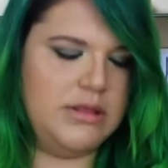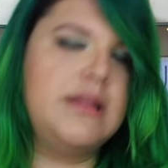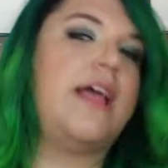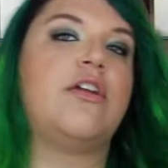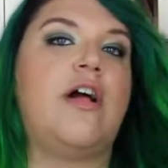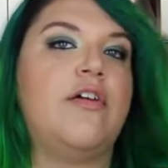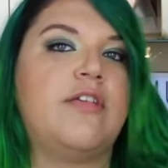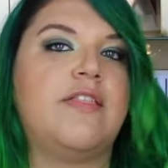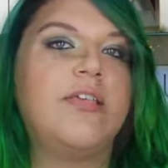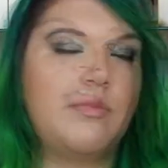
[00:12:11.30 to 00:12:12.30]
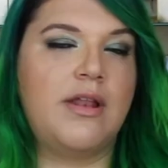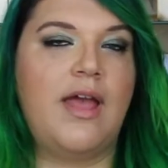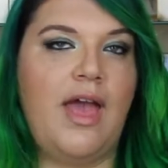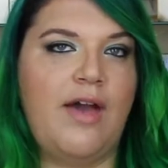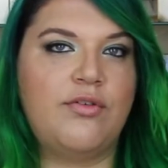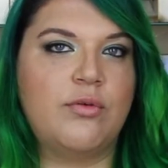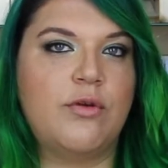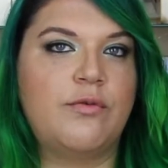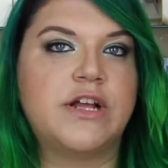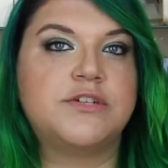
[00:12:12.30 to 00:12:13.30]
lighter colors like this, I'm gonna have to
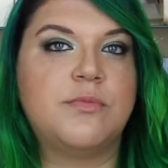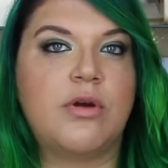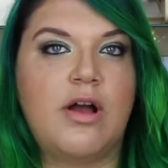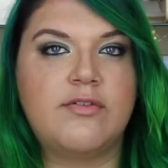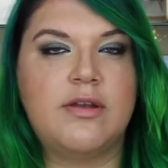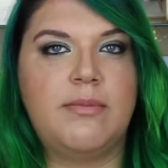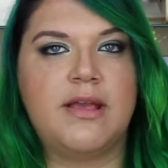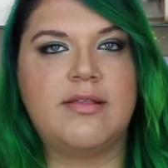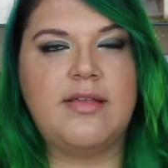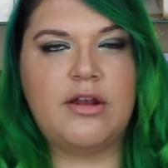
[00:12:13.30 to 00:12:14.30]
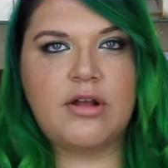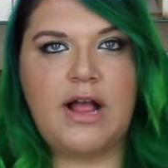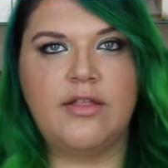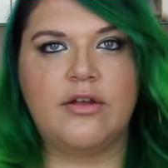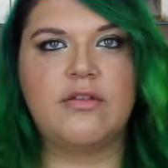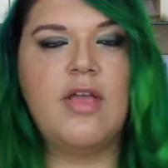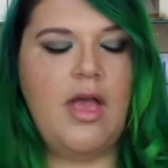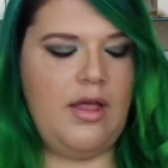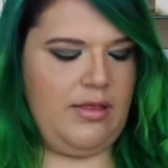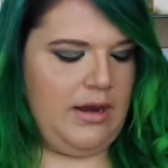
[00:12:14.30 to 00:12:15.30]
refresh more often because lighter colors,
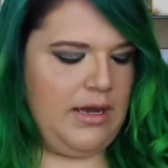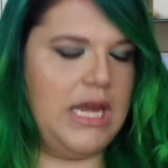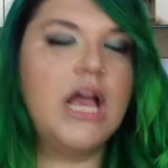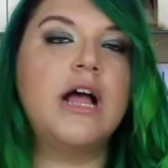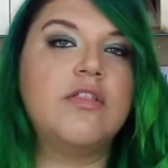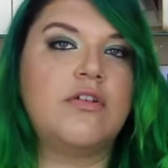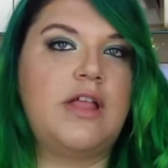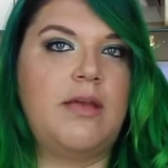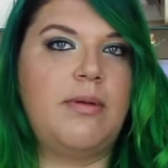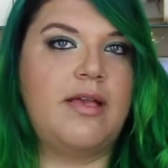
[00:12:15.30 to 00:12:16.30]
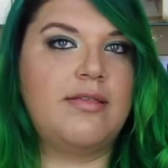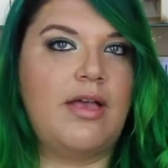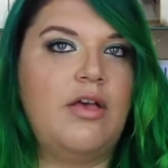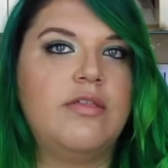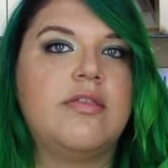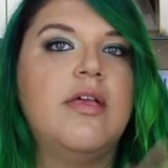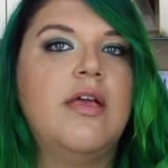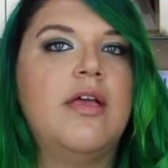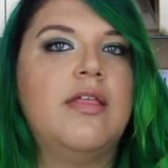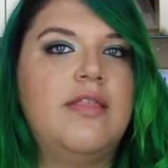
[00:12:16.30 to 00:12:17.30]
like neons or light pastels,
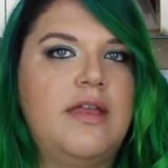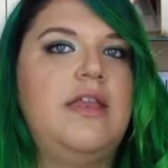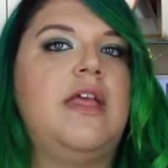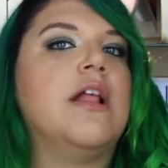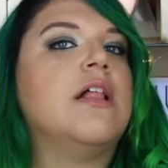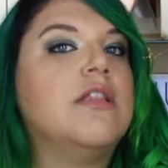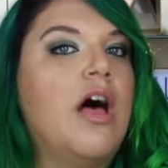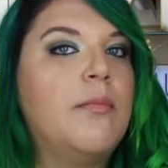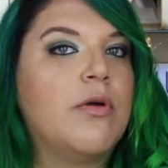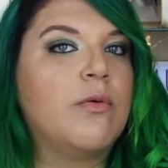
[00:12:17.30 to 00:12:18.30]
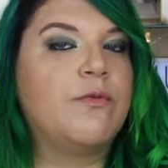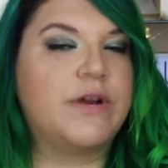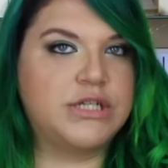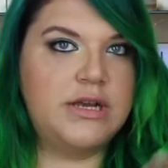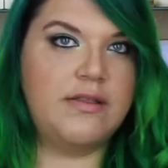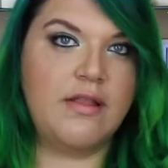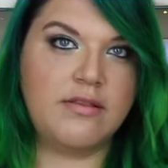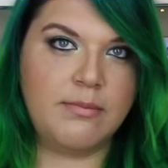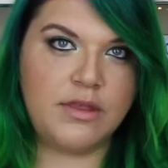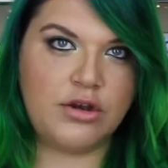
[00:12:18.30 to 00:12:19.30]
they need a lot more refreshing than
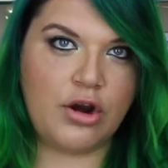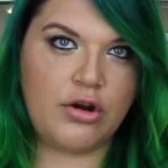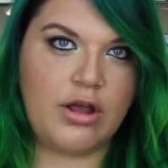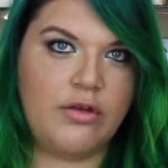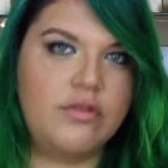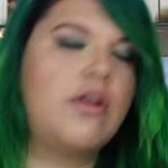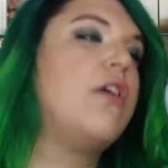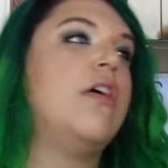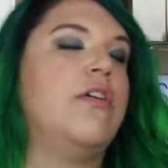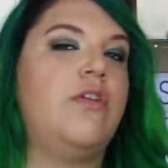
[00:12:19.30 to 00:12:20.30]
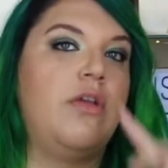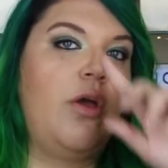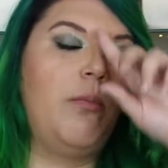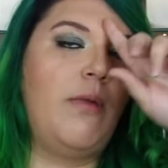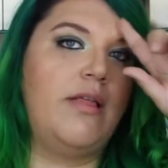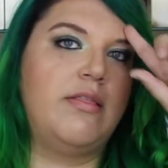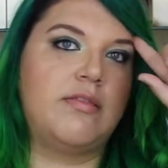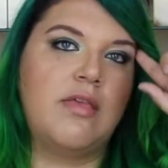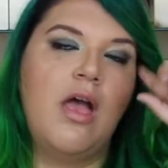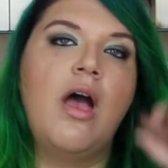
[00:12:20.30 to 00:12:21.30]
some of the darker colors. Dark colors, you can go months